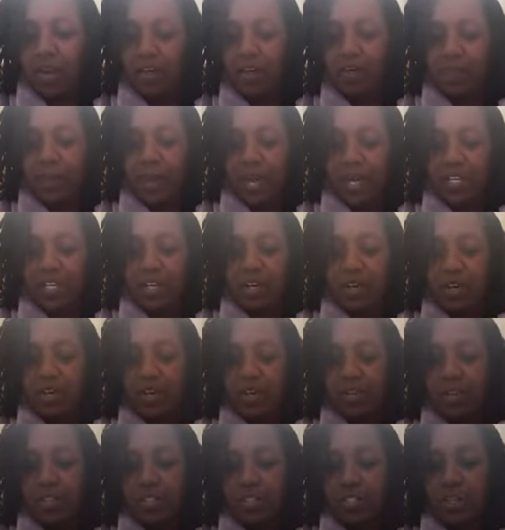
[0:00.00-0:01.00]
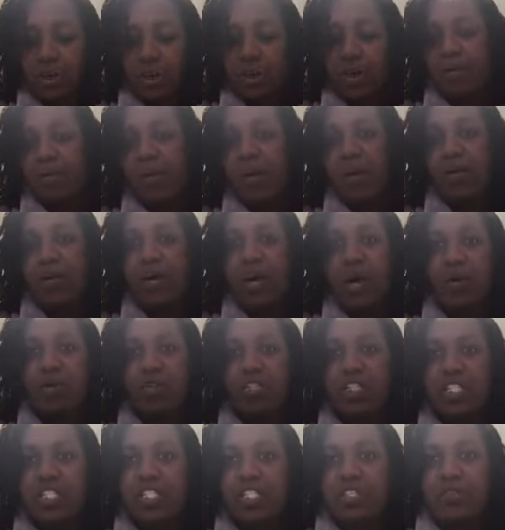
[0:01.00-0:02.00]
everybody all talking about
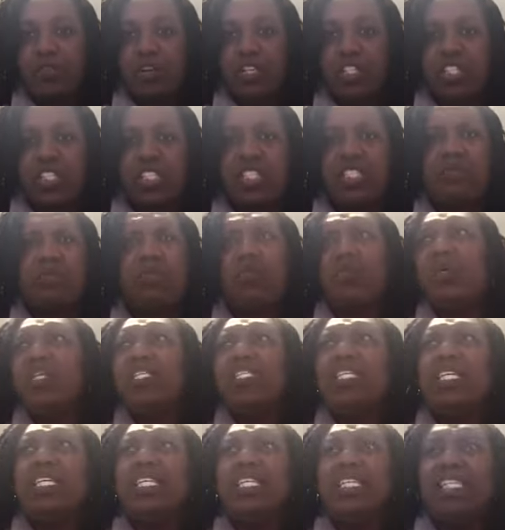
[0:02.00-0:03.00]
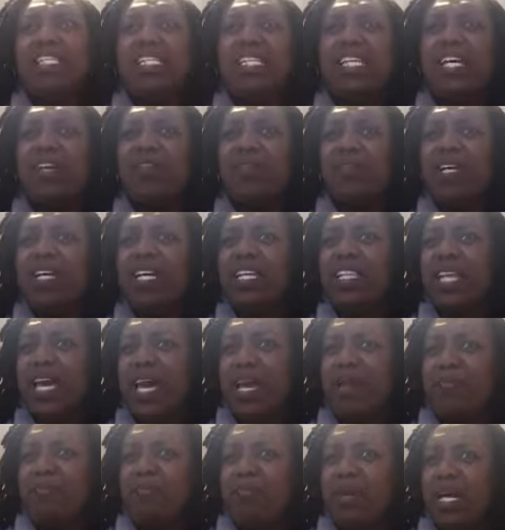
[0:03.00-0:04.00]
OG's aggression. Was it literally
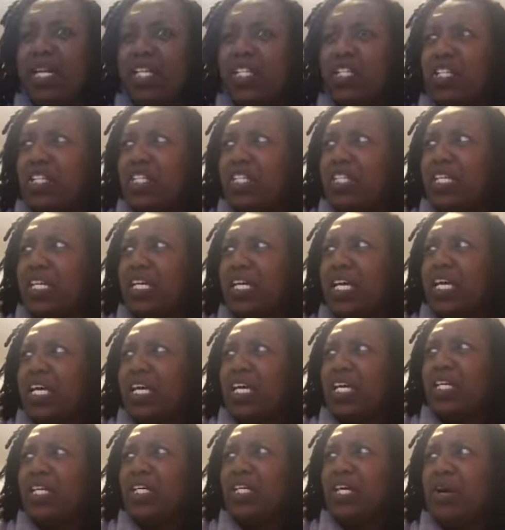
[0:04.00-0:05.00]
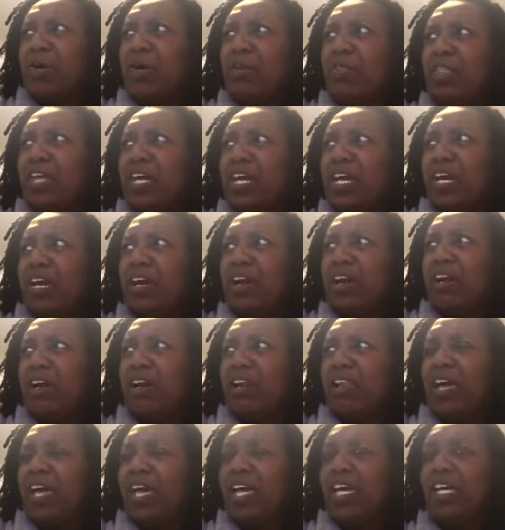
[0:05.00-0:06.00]
that much to go
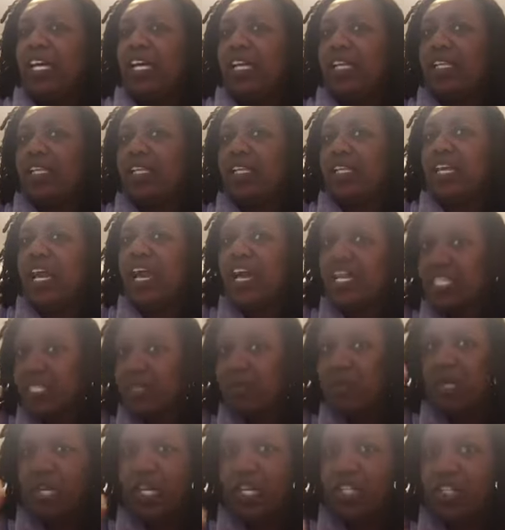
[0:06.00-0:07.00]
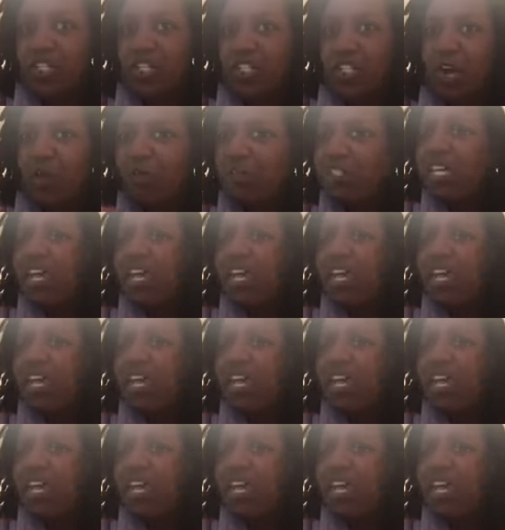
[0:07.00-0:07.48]
there? Like, yes, bitch. Don't